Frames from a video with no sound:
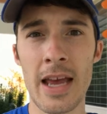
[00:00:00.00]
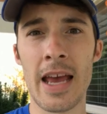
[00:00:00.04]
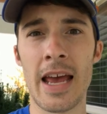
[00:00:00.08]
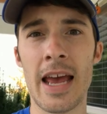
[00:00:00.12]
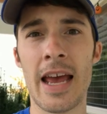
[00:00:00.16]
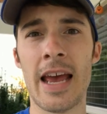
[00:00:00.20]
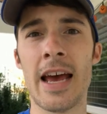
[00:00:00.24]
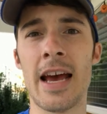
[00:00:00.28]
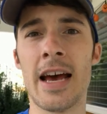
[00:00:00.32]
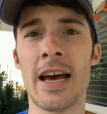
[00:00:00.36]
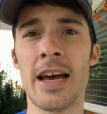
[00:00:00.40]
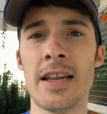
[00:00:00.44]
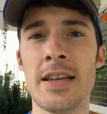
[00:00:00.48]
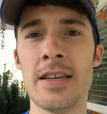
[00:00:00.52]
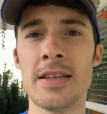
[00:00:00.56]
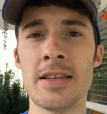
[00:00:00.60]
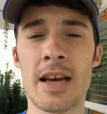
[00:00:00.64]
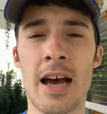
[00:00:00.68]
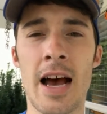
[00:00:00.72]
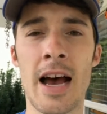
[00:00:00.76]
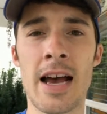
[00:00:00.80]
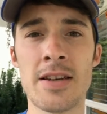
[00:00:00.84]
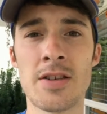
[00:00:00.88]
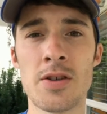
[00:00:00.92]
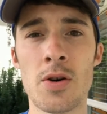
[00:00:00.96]
and
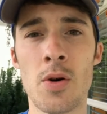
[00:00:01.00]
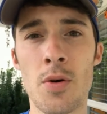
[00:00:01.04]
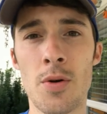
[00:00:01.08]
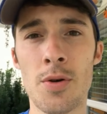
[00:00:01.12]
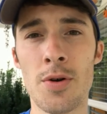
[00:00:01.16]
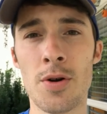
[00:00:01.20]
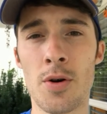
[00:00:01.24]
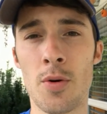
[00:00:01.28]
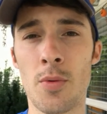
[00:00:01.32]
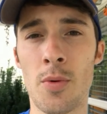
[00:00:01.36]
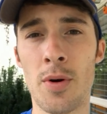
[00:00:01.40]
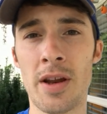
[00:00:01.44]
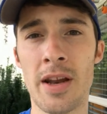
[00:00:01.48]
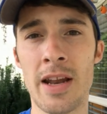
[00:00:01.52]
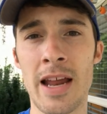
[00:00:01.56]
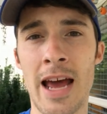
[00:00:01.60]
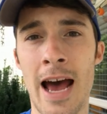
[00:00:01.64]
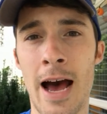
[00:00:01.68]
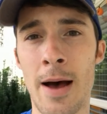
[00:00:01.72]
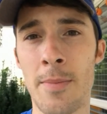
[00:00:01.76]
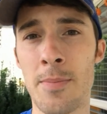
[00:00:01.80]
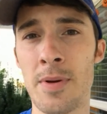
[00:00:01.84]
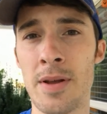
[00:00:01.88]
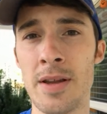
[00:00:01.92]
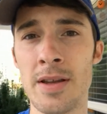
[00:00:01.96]
I told her what had
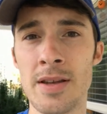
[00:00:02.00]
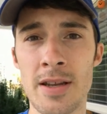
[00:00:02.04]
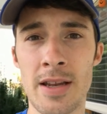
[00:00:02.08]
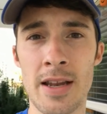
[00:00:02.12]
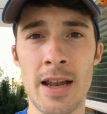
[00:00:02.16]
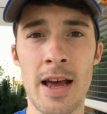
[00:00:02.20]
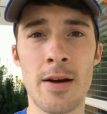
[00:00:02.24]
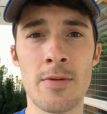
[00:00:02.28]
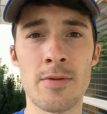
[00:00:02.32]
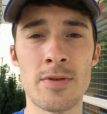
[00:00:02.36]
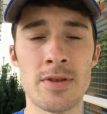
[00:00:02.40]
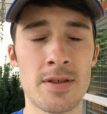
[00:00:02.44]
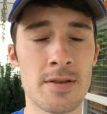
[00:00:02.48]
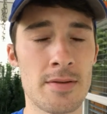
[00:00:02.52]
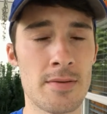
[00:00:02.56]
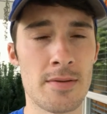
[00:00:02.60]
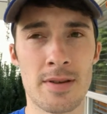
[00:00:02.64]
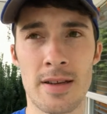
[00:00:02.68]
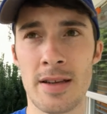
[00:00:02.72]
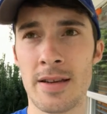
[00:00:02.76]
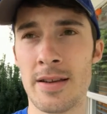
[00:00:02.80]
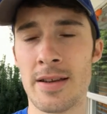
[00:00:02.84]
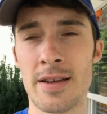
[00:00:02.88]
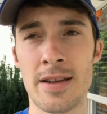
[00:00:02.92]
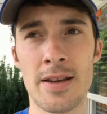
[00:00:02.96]
happened, and I was,
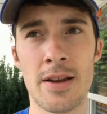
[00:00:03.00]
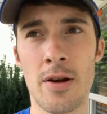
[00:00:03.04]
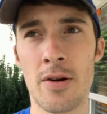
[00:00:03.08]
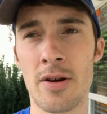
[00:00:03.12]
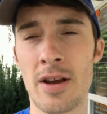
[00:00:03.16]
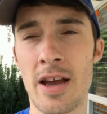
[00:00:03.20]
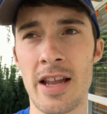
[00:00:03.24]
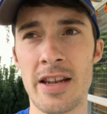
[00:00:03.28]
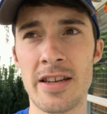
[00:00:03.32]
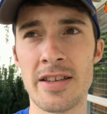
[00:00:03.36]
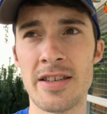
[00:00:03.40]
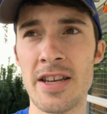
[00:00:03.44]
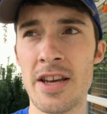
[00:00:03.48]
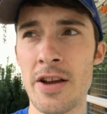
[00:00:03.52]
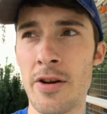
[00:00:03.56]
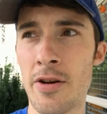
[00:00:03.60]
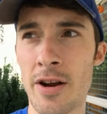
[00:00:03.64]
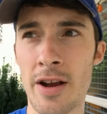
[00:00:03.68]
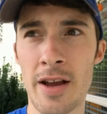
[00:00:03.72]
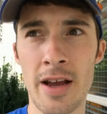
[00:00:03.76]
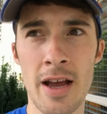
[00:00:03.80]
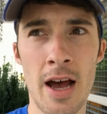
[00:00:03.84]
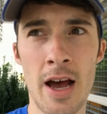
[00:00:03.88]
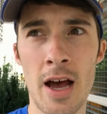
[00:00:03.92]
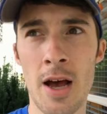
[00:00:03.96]
kind of
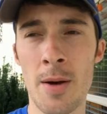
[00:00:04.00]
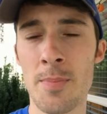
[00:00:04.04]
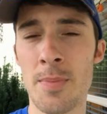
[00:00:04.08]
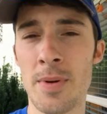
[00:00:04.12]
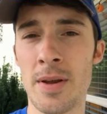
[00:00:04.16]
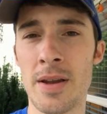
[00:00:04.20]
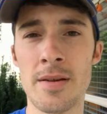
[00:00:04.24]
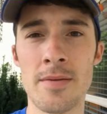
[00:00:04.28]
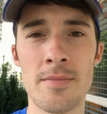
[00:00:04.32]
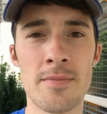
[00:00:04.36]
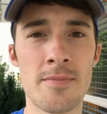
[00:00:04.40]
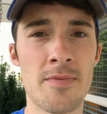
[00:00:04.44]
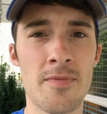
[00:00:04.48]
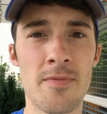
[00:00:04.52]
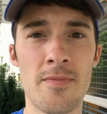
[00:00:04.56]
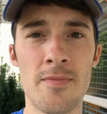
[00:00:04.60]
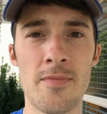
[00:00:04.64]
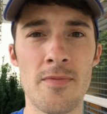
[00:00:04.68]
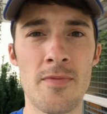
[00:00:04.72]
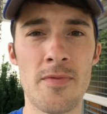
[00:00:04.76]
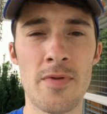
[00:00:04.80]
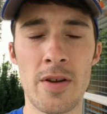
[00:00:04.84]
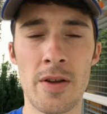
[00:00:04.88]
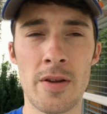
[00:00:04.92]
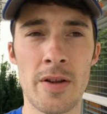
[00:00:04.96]
tearing up and
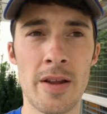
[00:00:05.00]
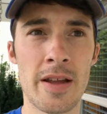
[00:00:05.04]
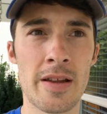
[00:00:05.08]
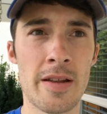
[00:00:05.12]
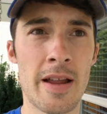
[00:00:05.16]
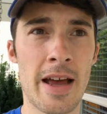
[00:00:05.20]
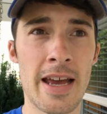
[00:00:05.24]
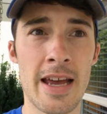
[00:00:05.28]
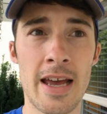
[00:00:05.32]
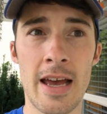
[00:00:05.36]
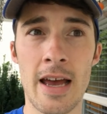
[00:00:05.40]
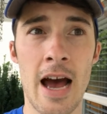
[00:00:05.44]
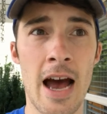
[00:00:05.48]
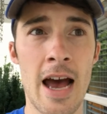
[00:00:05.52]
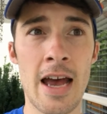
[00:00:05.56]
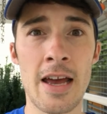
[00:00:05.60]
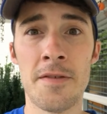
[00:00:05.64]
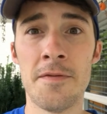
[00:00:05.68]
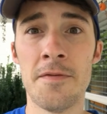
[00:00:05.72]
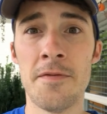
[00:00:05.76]
feeling like I had